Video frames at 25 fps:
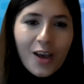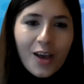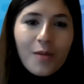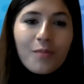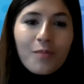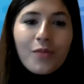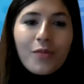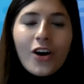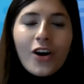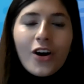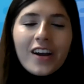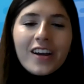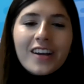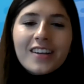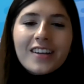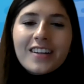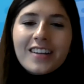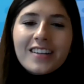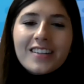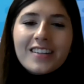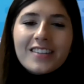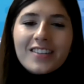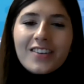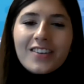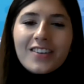Brian
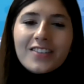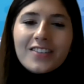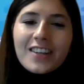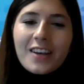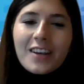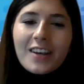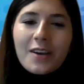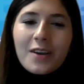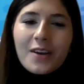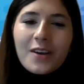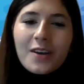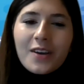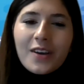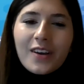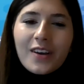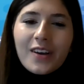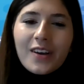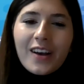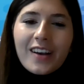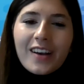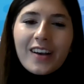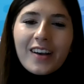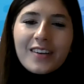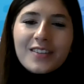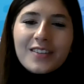is asking
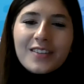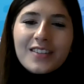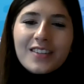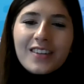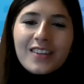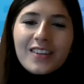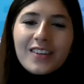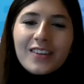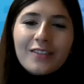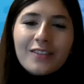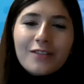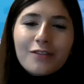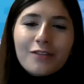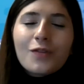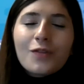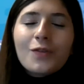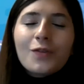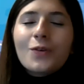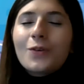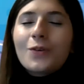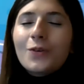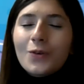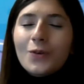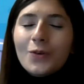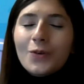as
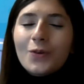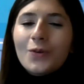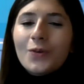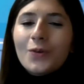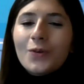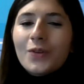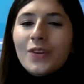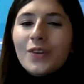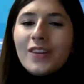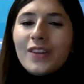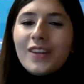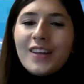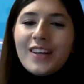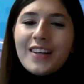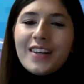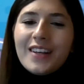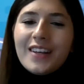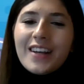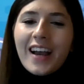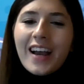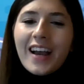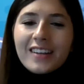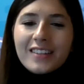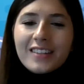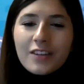for the
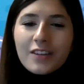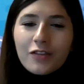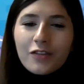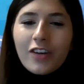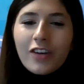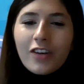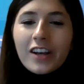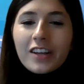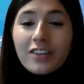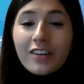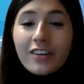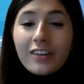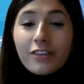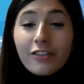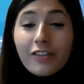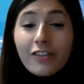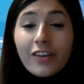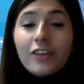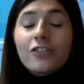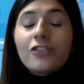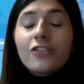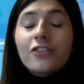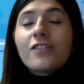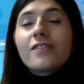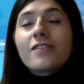Active Directory
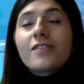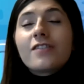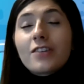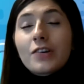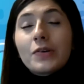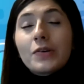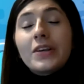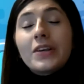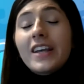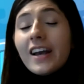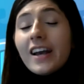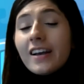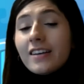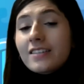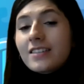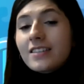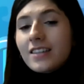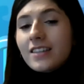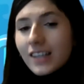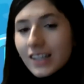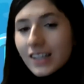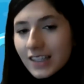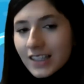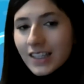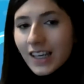integration. So yes,
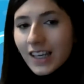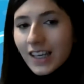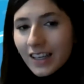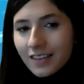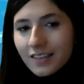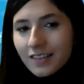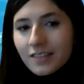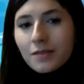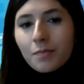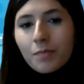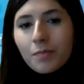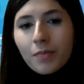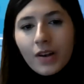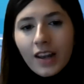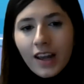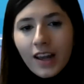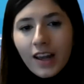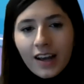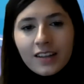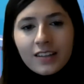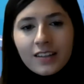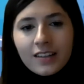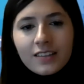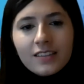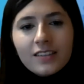this is
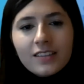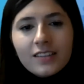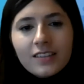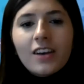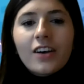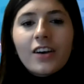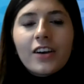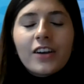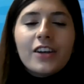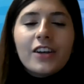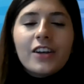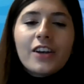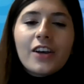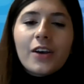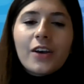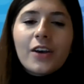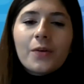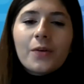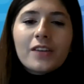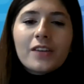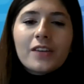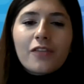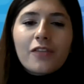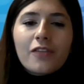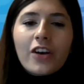planned. I know
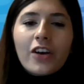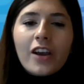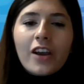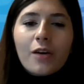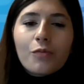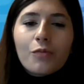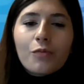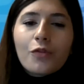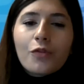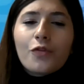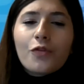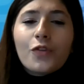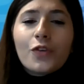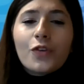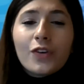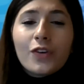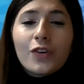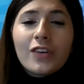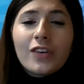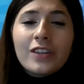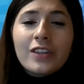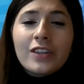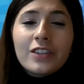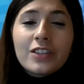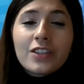it's very helpful for
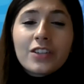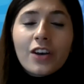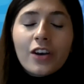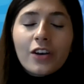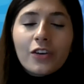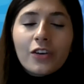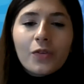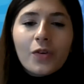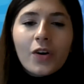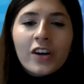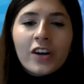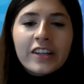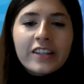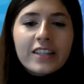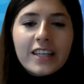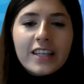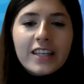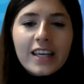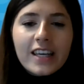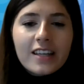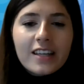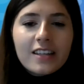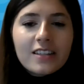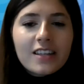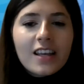internal
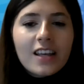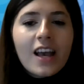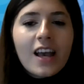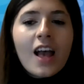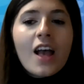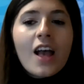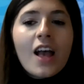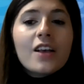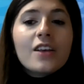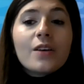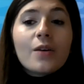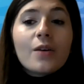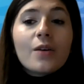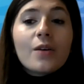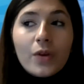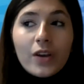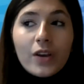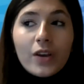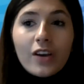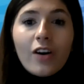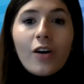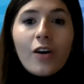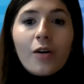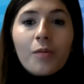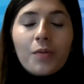ITs.
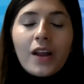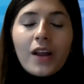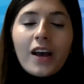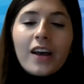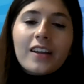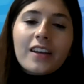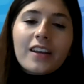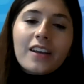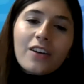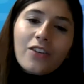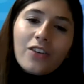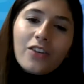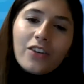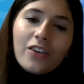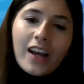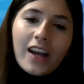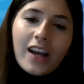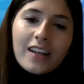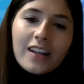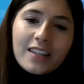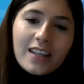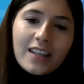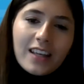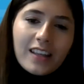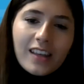We are planning on
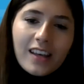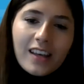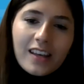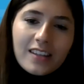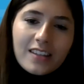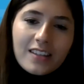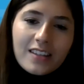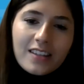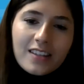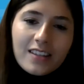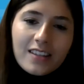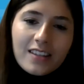adding this.